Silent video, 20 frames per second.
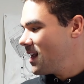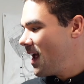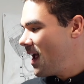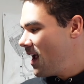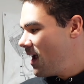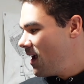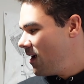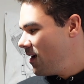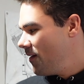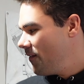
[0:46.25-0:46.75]
is
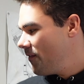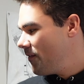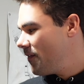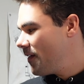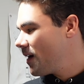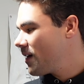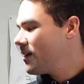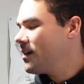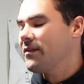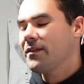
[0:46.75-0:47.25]
a
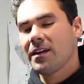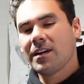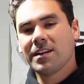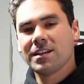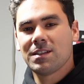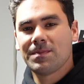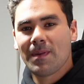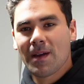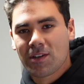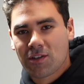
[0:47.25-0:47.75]
very
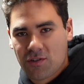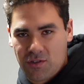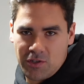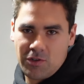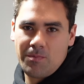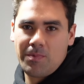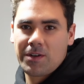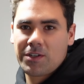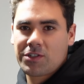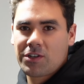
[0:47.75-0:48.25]
special
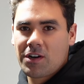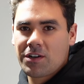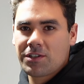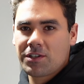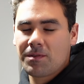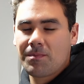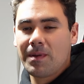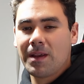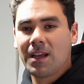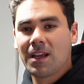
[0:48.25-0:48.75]

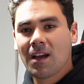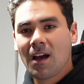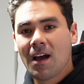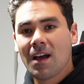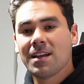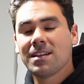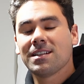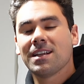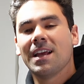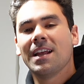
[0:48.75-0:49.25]
supercharger
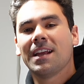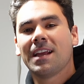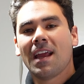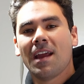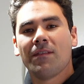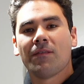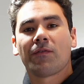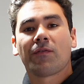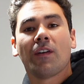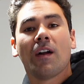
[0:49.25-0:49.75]
because it
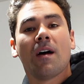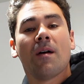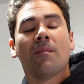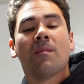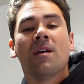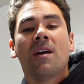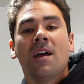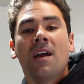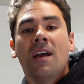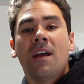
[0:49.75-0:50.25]
came
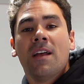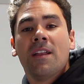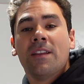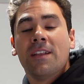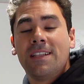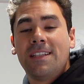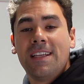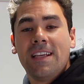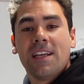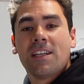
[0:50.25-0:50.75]
from
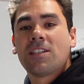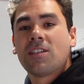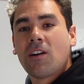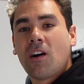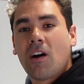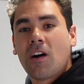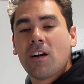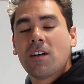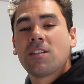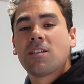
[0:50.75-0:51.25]
the
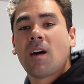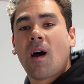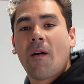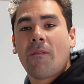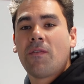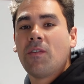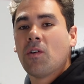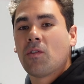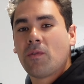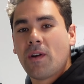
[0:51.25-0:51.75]
DSR
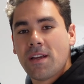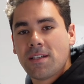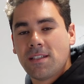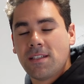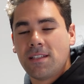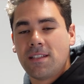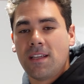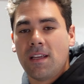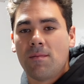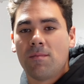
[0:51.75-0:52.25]
Top Fuel
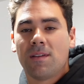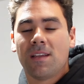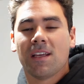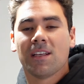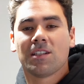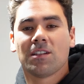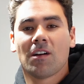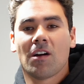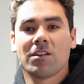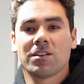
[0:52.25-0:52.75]
Racing team.
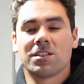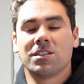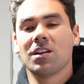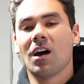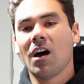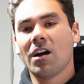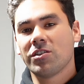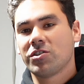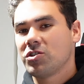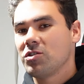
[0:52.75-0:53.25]
DSR's
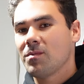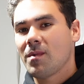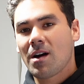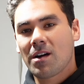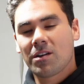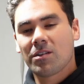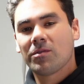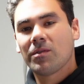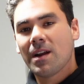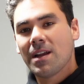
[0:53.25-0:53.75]
Don
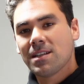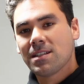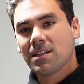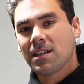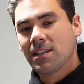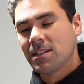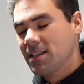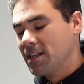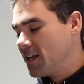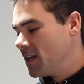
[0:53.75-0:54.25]
Schumacher
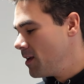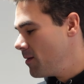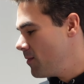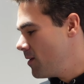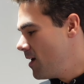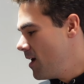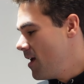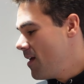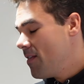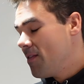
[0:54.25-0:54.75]
Racing
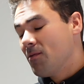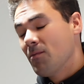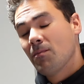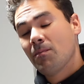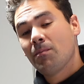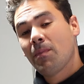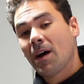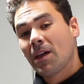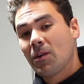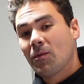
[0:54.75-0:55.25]
team.
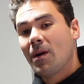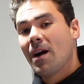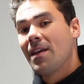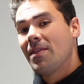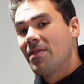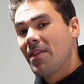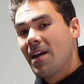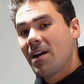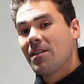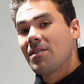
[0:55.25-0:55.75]
By the
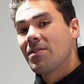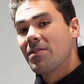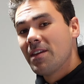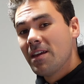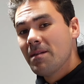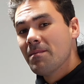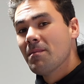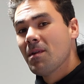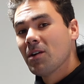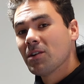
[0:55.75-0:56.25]
way, they are
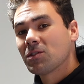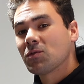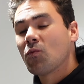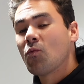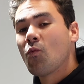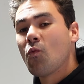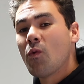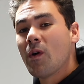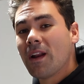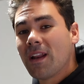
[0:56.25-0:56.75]
the most
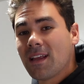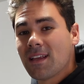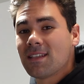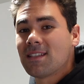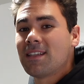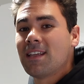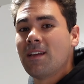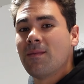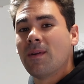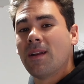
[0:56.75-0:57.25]

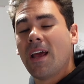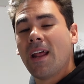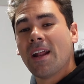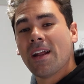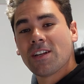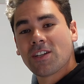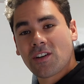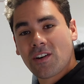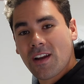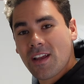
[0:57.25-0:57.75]
winningest team in
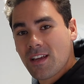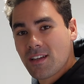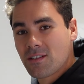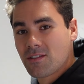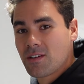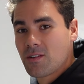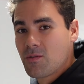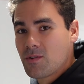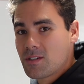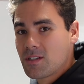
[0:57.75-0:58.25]
NHRA
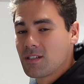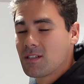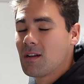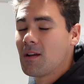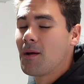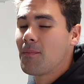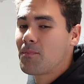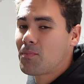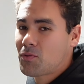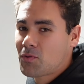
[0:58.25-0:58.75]
history, which is
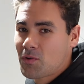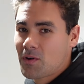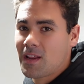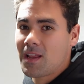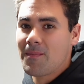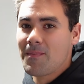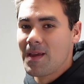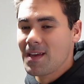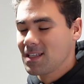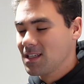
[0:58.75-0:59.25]
a
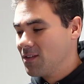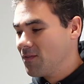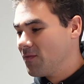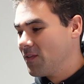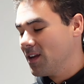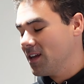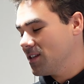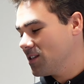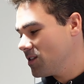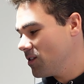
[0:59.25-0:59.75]
pretty amazing
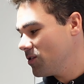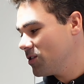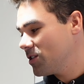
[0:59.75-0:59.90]
feat. So